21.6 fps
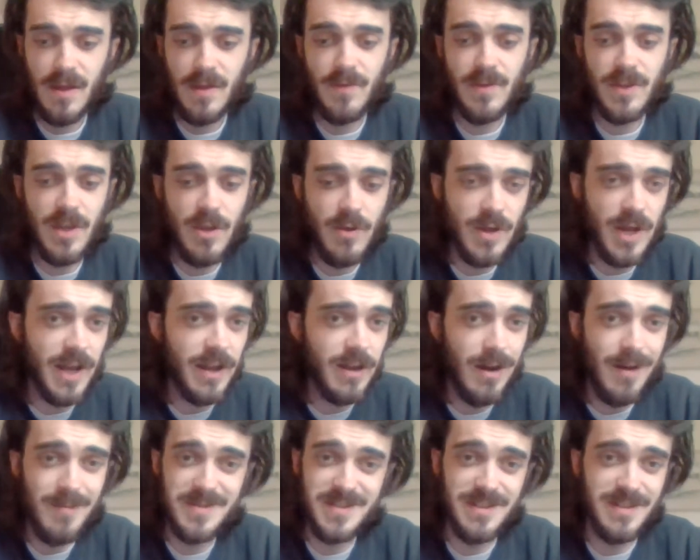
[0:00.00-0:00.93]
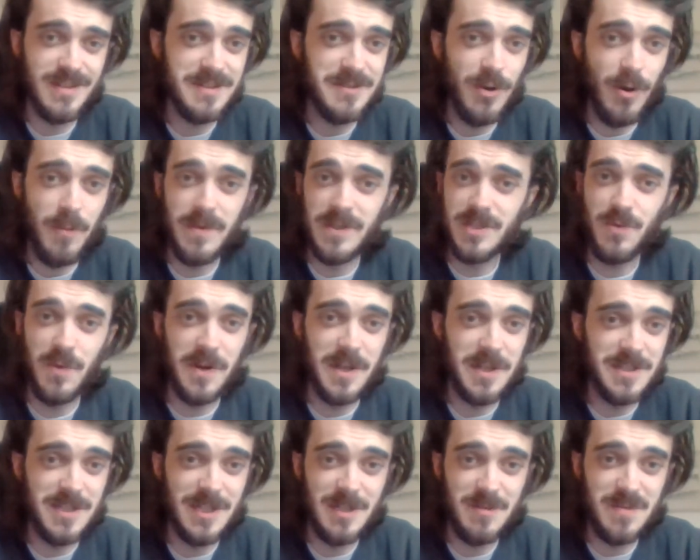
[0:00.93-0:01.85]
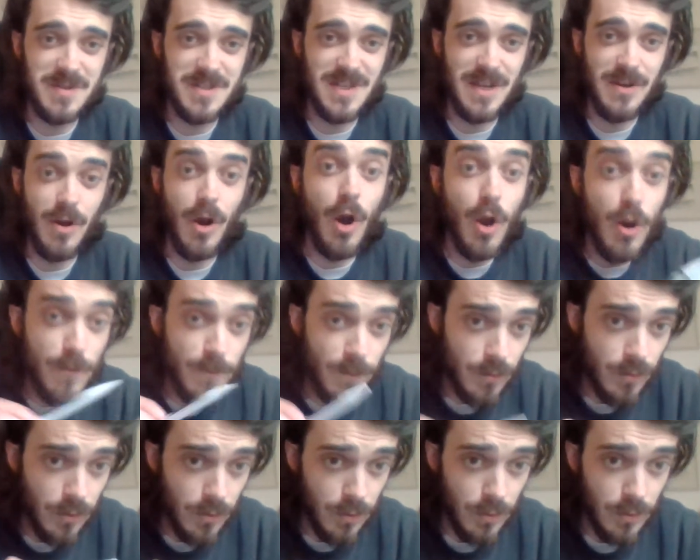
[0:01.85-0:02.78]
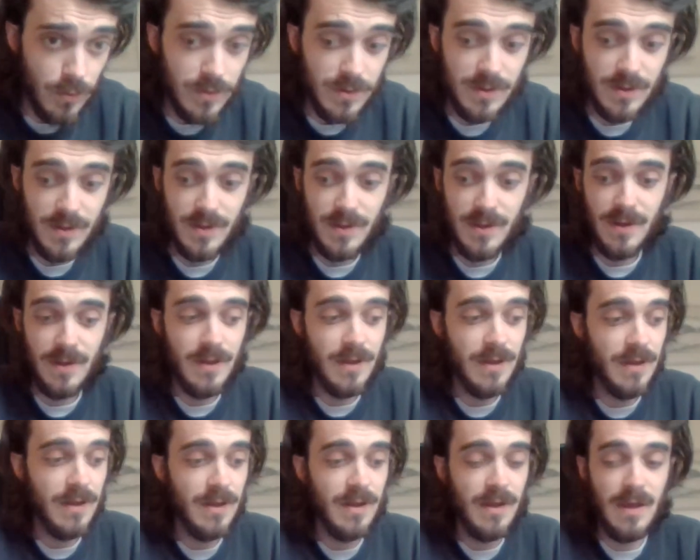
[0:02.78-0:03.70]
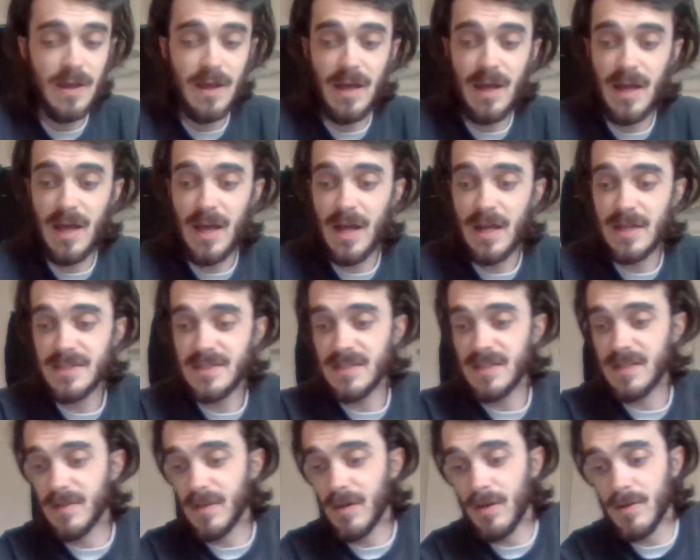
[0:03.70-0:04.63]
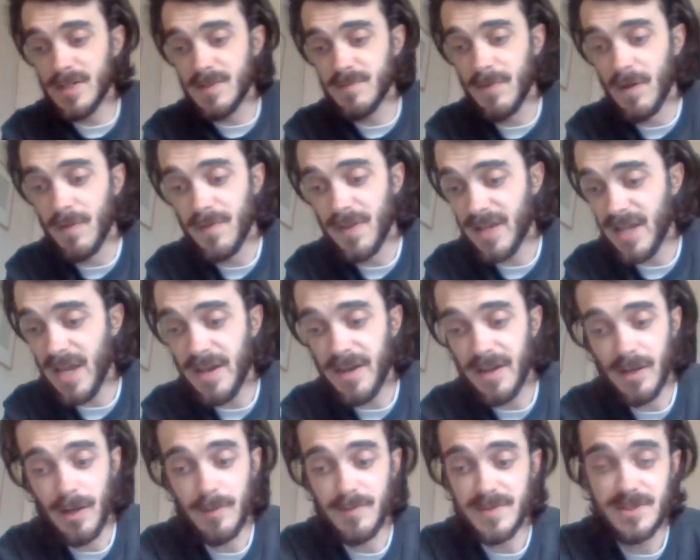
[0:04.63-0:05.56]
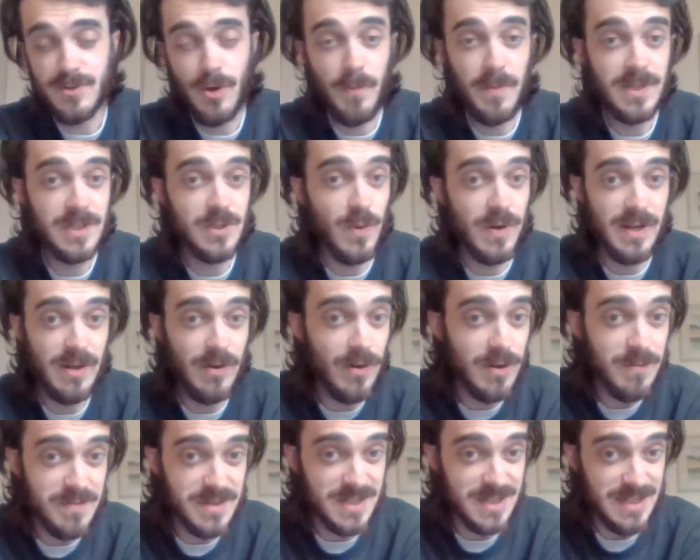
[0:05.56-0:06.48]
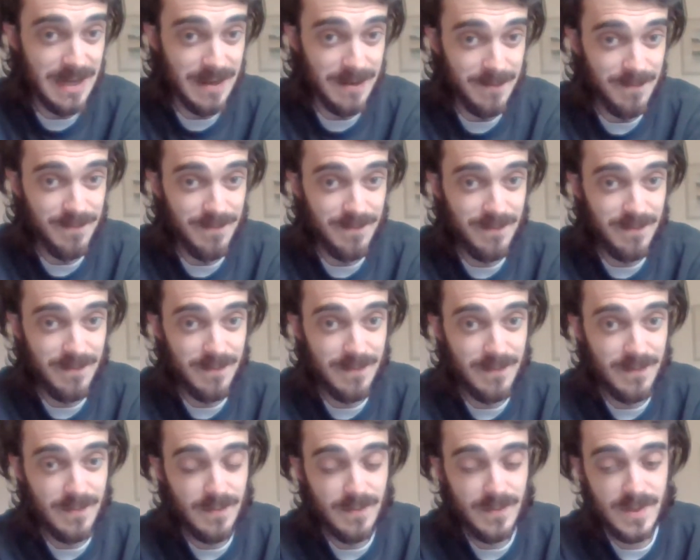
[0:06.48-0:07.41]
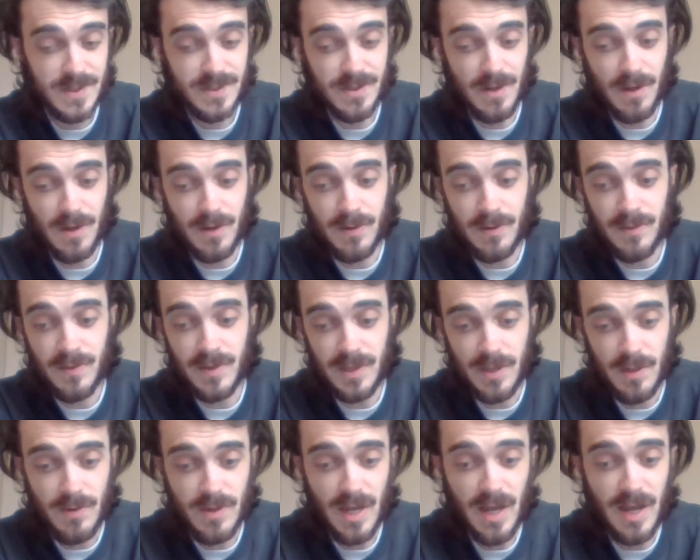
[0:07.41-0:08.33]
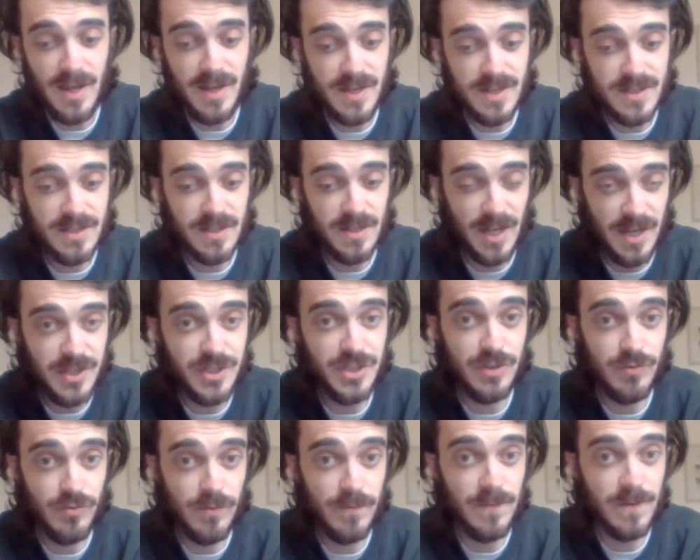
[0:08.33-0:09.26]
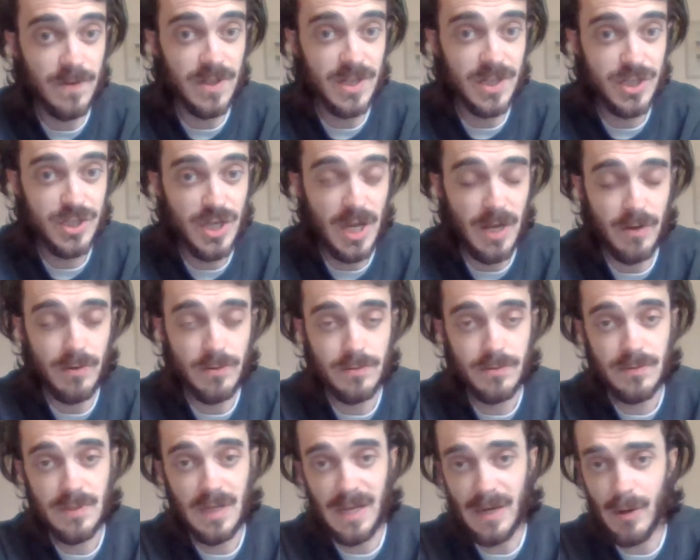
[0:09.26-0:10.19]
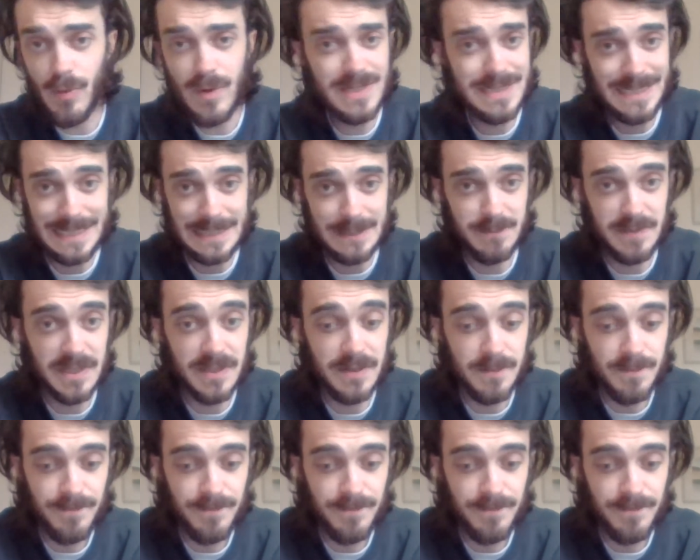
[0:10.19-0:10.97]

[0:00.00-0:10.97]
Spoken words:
The UK comes in at top at 26% overall. And in the last month, again, it comes top at 29%. So the UK is an engine room for this channel, and always has been.